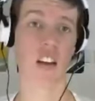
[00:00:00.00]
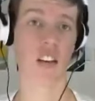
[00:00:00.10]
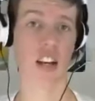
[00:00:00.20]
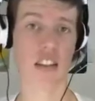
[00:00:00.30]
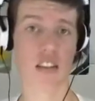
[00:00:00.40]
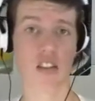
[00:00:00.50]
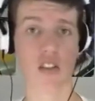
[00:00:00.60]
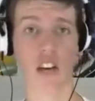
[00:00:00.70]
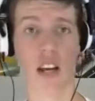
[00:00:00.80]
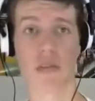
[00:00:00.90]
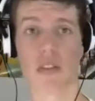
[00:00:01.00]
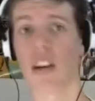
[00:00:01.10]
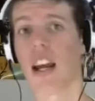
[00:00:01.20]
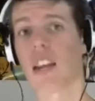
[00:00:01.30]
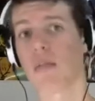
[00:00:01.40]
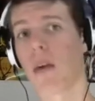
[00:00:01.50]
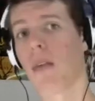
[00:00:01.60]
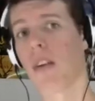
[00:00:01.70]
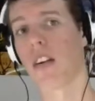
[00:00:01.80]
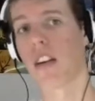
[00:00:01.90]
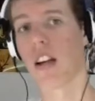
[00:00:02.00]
Nice and short episode at the moment.